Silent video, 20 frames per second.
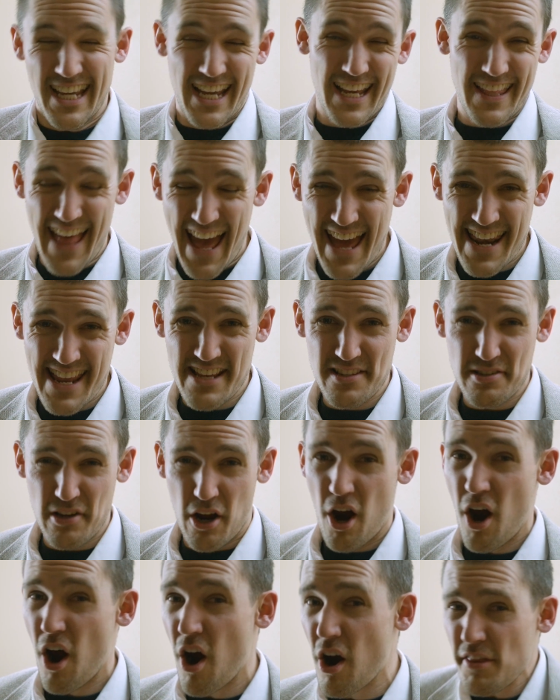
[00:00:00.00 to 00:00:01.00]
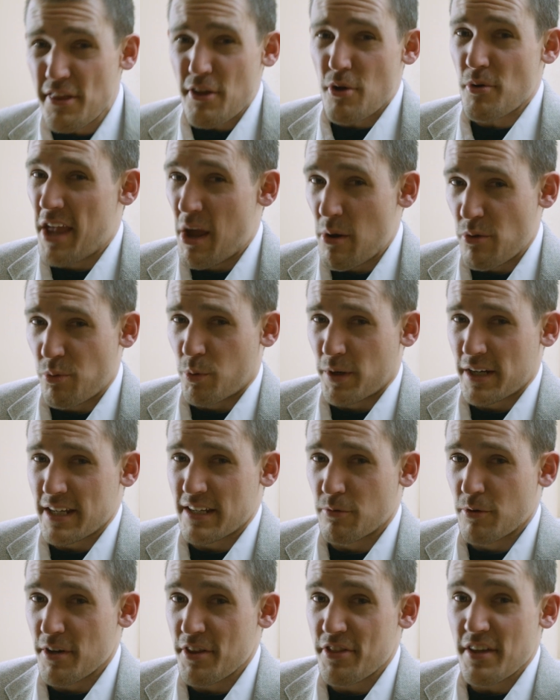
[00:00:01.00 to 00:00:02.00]
And that is, are they okay with
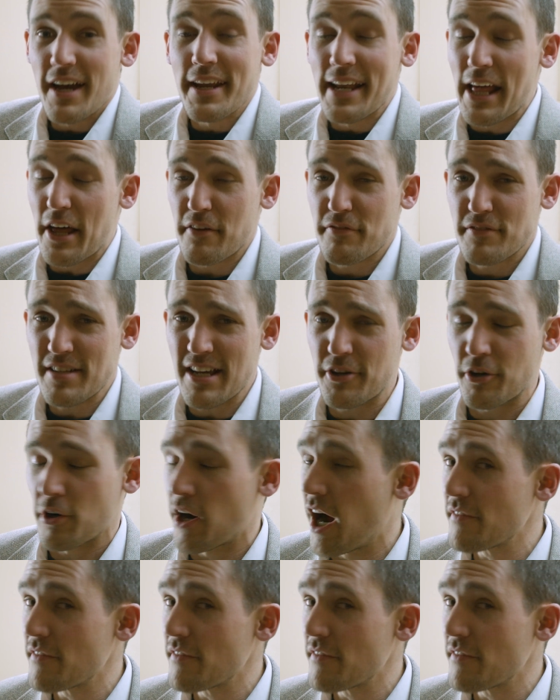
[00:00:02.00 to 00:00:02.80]
working with an out-of-towner?